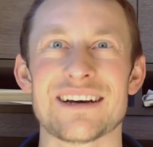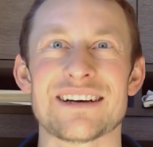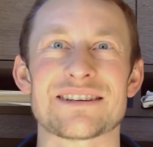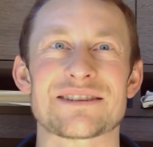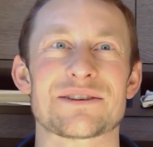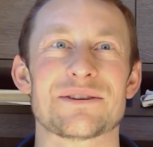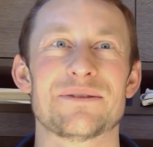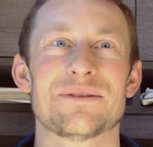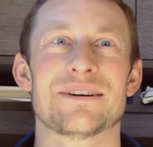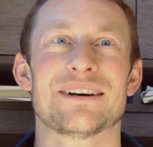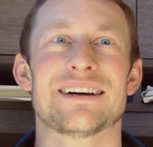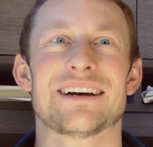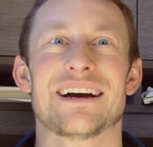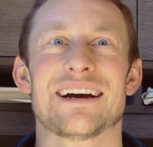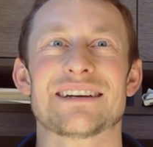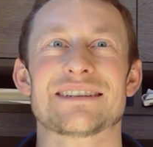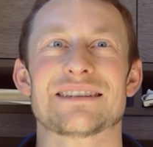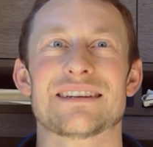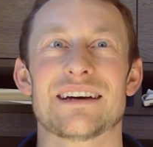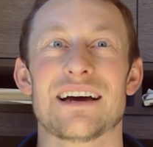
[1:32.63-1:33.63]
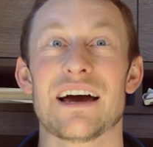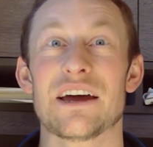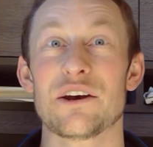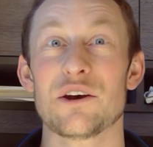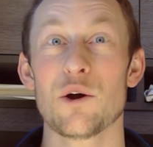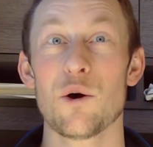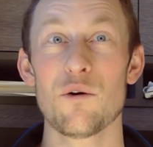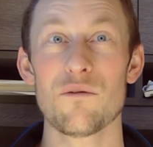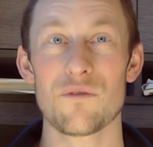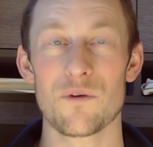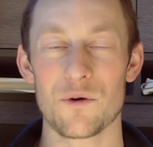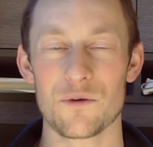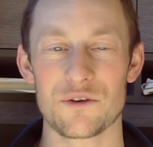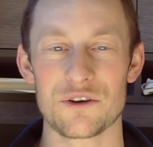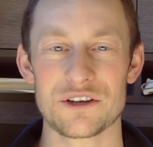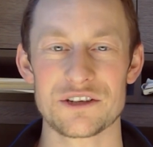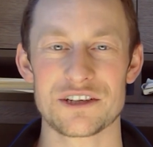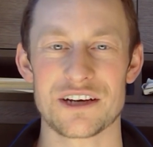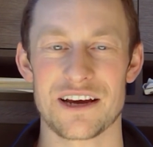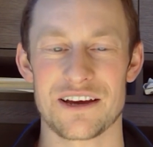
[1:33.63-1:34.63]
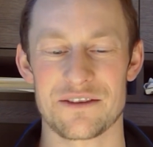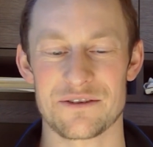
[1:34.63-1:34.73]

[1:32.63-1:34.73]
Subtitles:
So at no voltage,